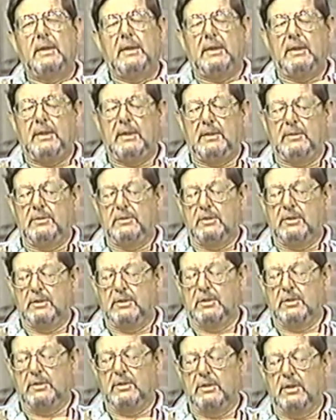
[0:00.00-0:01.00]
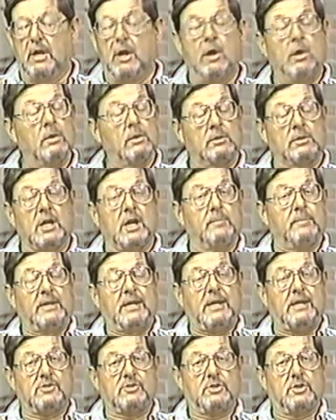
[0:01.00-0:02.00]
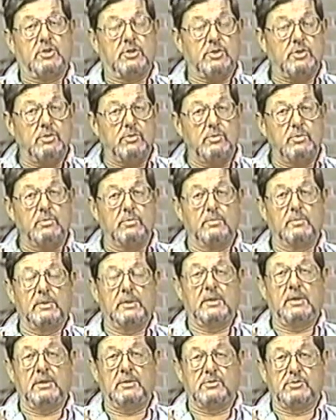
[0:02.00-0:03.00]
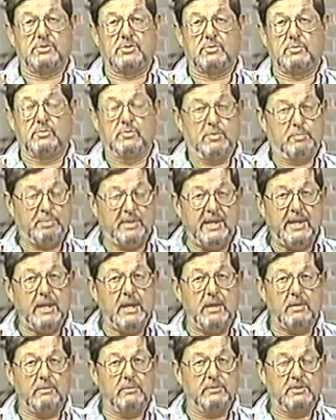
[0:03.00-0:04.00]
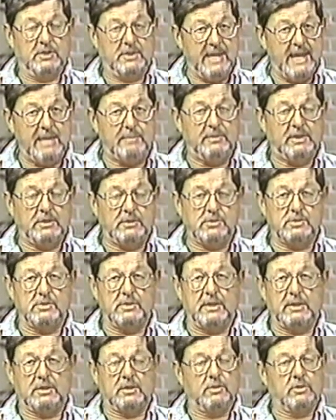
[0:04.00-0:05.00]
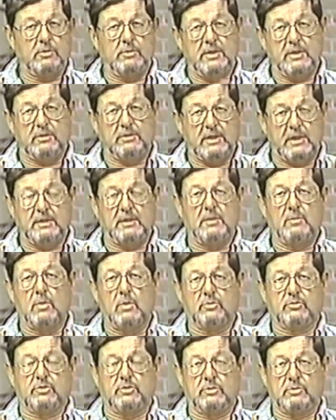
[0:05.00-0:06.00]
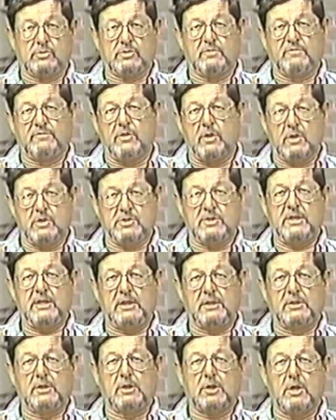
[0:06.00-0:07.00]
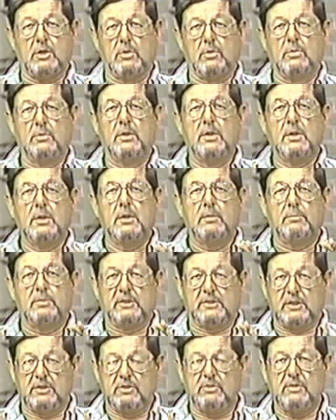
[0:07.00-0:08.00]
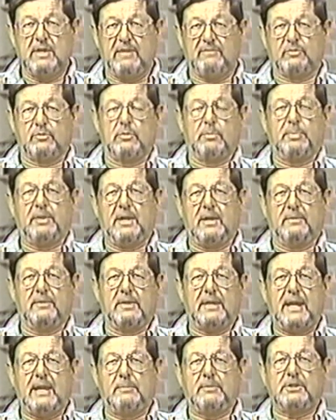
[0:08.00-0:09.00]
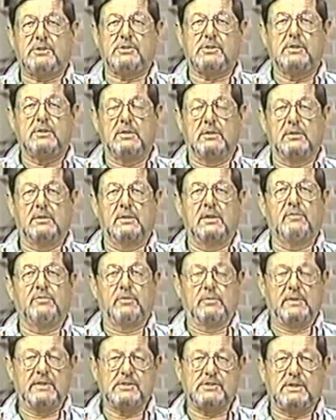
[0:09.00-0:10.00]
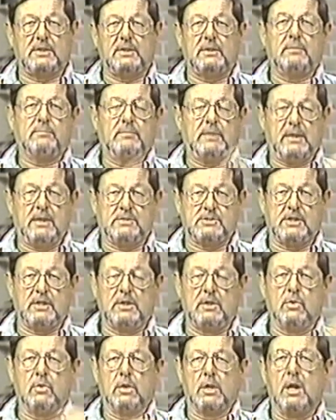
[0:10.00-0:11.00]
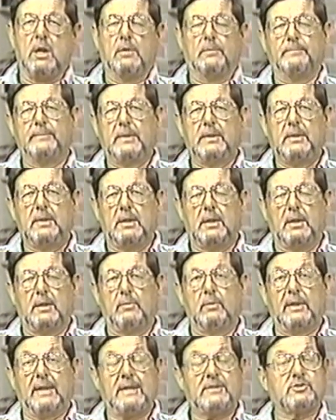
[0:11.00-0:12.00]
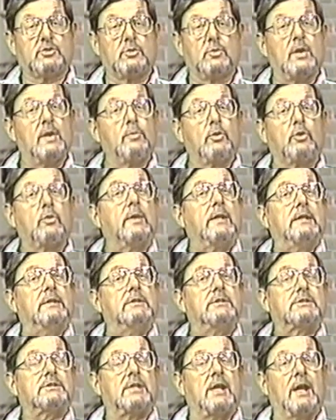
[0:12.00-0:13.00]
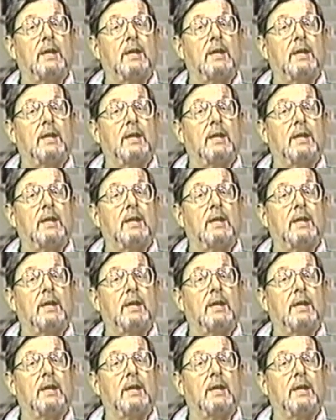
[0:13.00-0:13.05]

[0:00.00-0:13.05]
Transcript: And uh, all the company has to do is repair the damage. They can do anything they want to so far as digging the coal, but they do have to repair the damage, uh, if there is any, as they go along. Uh, well, that's the Rubber Creeks.